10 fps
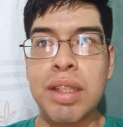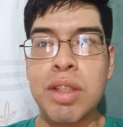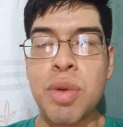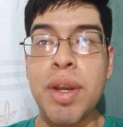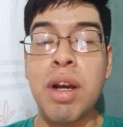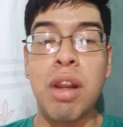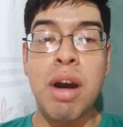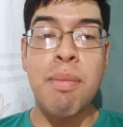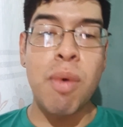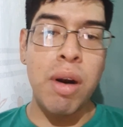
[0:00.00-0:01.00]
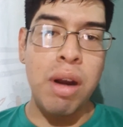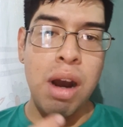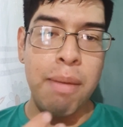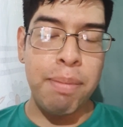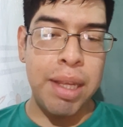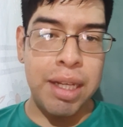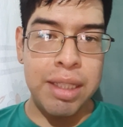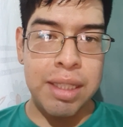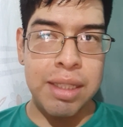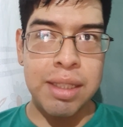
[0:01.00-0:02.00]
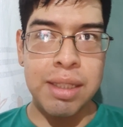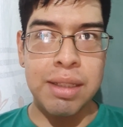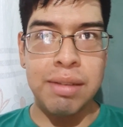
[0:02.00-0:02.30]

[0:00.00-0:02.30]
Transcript: doing a lot more complex